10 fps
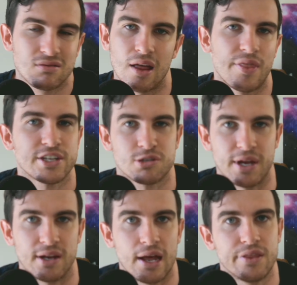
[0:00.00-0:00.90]
That's me.
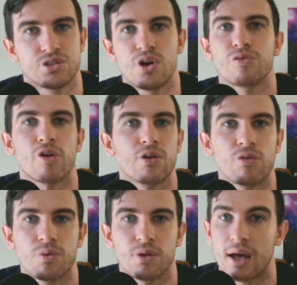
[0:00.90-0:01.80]
And there's no right or
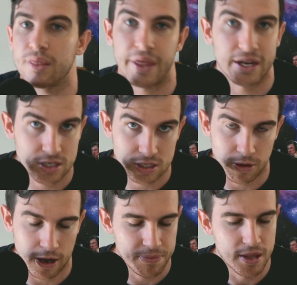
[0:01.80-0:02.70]
wrong with that. That's just
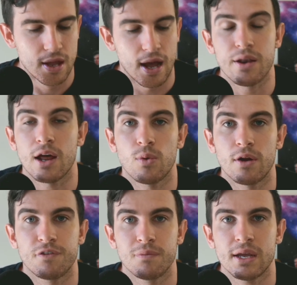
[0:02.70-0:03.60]
mine. Another one
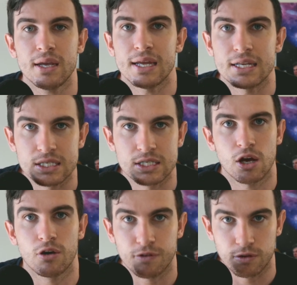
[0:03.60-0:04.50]
for me is
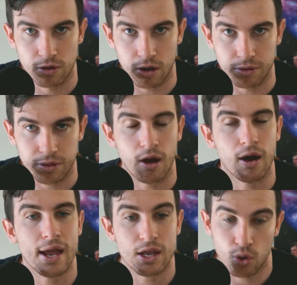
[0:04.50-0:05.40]
self-growth.
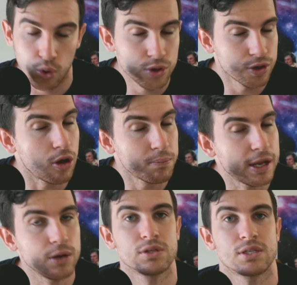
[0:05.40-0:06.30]
I could not be
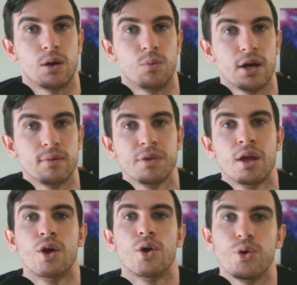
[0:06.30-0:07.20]
with someone
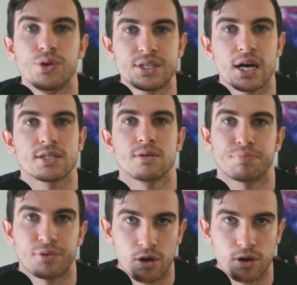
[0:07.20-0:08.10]
who doesn't
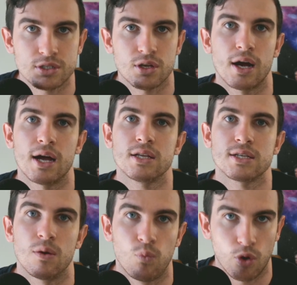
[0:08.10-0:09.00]
prioritize
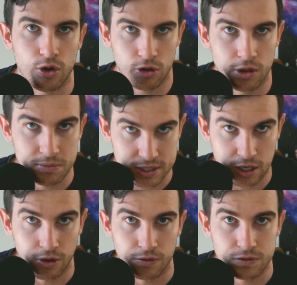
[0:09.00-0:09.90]
and work on
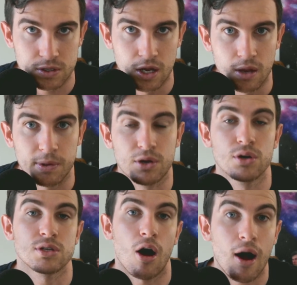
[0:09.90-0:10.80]
themselves. Because
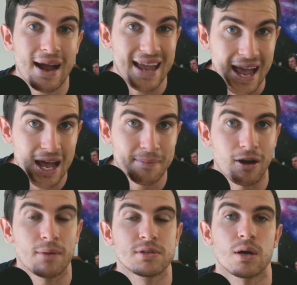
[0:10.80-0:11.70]
I am, and
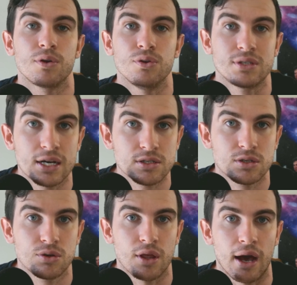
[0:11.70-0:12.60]
I'm someone who does
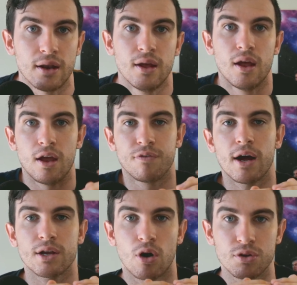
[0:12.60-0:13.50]
do that, if I
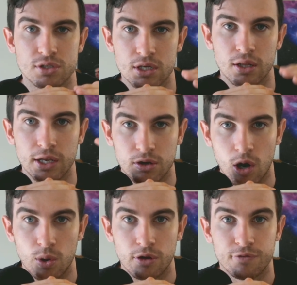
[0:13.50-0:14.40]
constantly grow
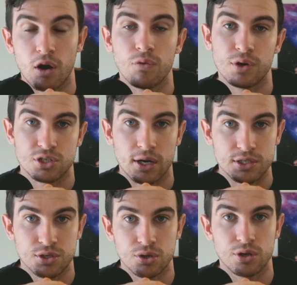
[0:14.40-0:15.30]
and evolve, which I
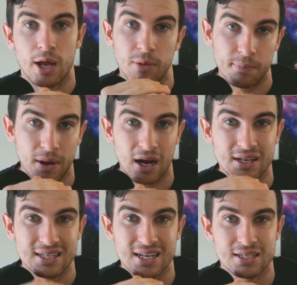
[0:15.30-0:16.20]
do, and my partner
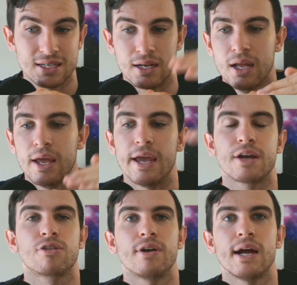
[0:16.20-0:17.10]
doesn't, it
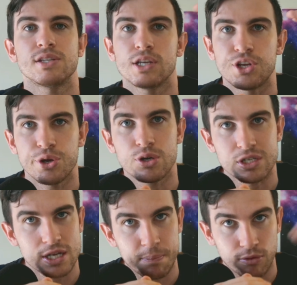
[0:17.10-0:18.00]
creates a huge
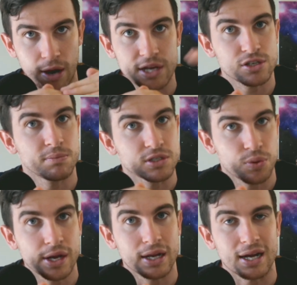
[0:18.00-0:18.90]
separation
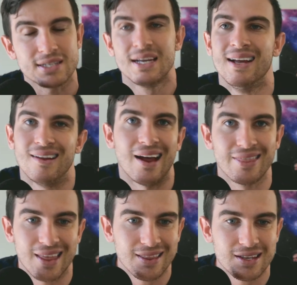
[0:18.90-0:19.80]
between us, and
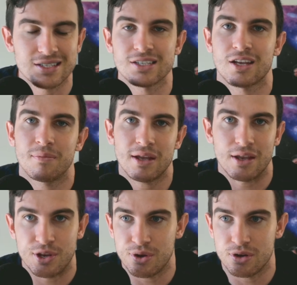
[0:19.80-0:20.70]
then there's just gonna be a
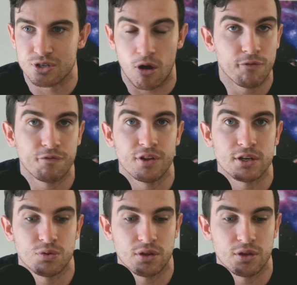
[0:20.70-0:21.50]
huge conflict with